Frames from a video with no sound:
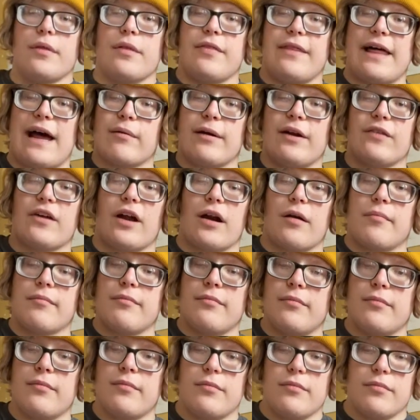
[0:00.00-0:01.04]
that right there.
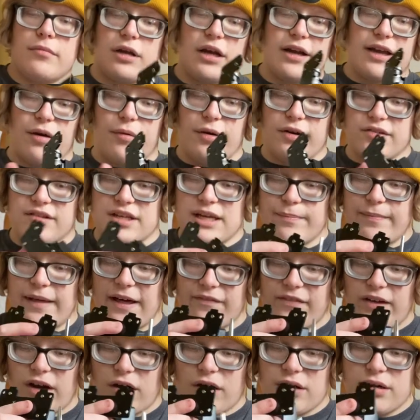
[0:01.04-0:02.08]
Okay, we just keep
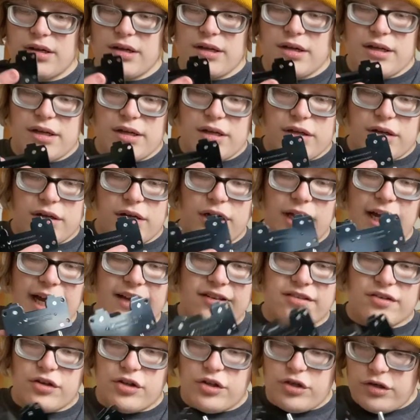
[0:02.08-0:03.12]
that there.
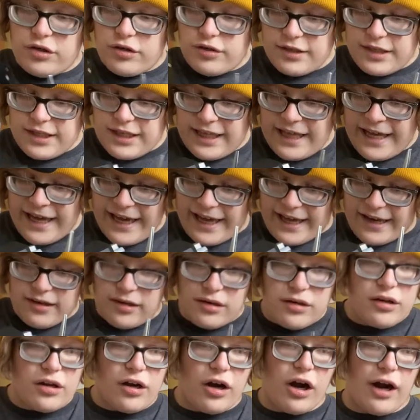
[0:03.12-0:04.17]
Nice, dude. Look at that.
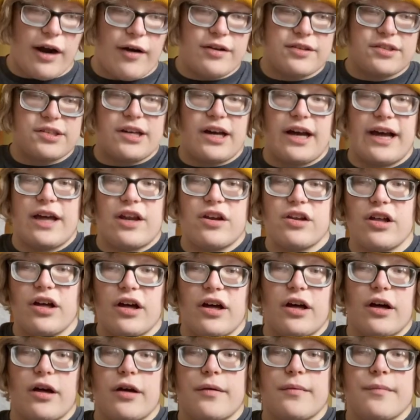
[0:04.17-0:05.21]
All right, let's kind
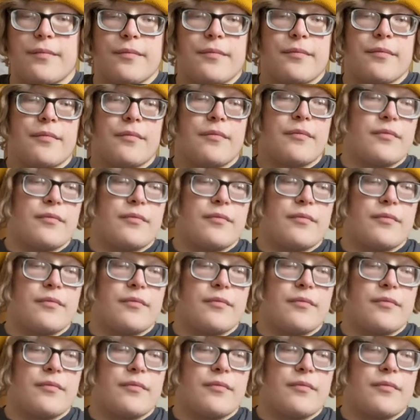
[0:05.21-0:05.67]
of